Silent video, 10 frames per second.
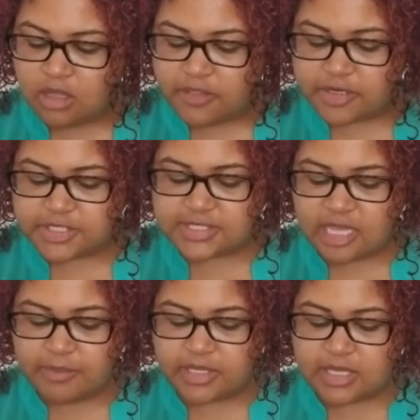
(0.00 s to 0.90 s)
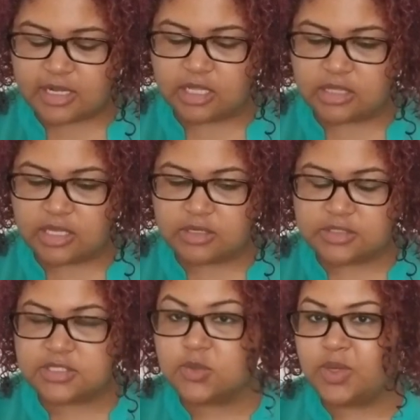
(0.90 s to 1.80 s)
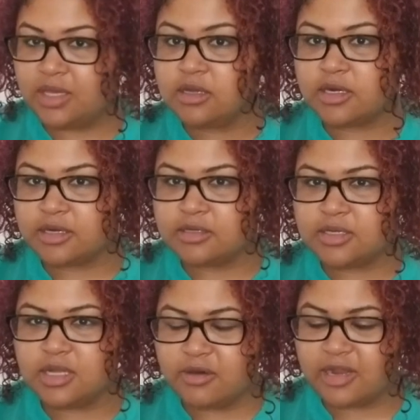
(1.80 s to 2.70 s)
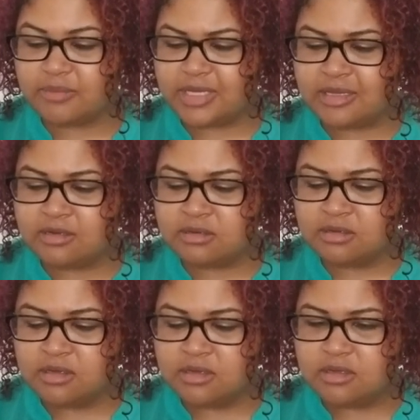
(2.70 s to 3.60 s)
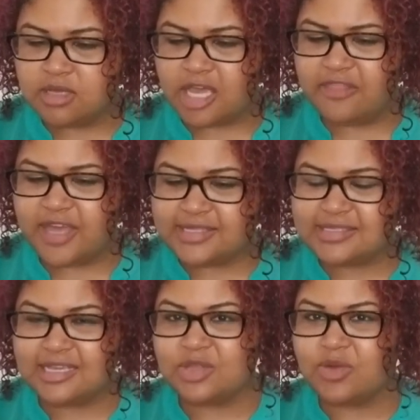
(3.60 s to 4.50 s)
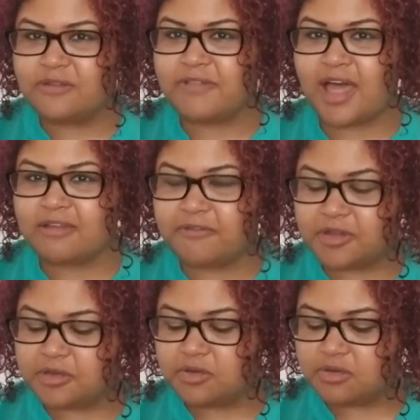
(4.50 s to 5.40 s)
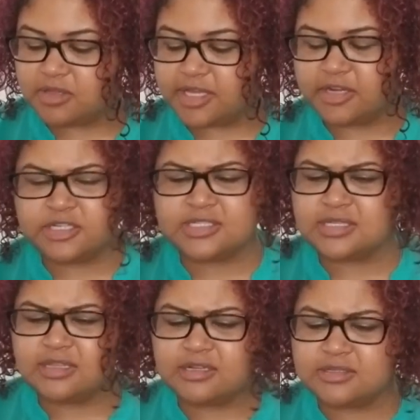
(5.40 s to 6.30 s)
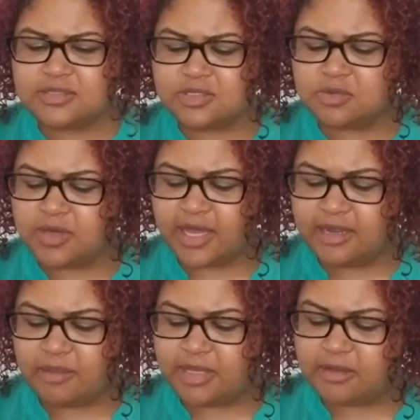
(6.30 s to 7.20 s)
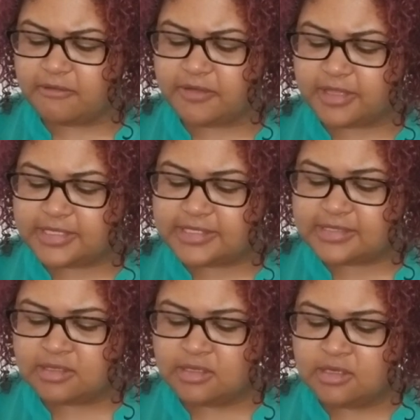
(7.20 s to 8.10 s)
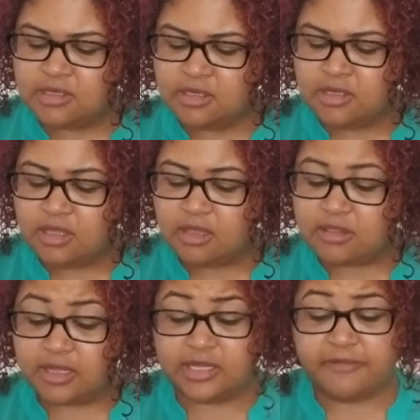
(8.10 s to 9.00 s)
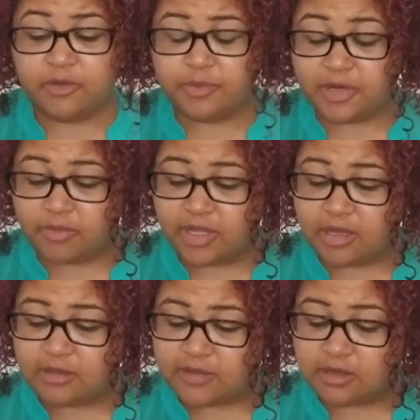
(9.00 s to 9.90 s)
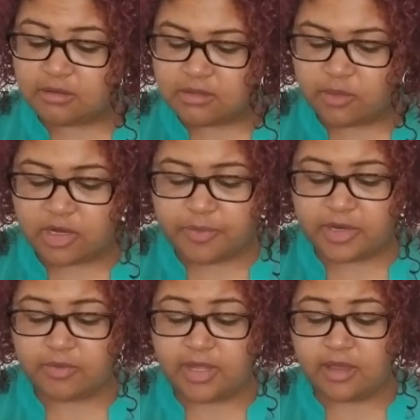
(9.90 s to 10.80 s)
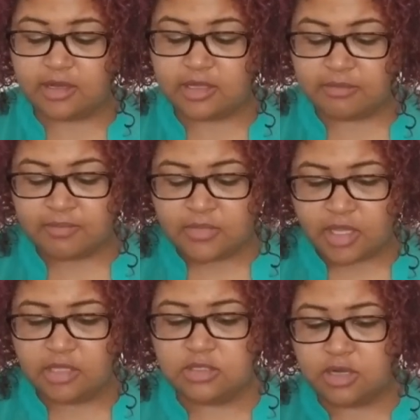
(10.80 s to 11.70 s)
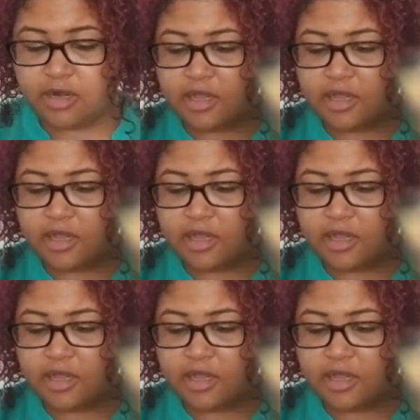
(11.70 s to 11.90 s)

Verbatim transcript: They're just coming in a little too eager. You know what I mean? And that's like the red flag for you. Like you're just a little too goddamn eager for this. They definitely want to put a ring on it though. They want to put a ring on it. And you are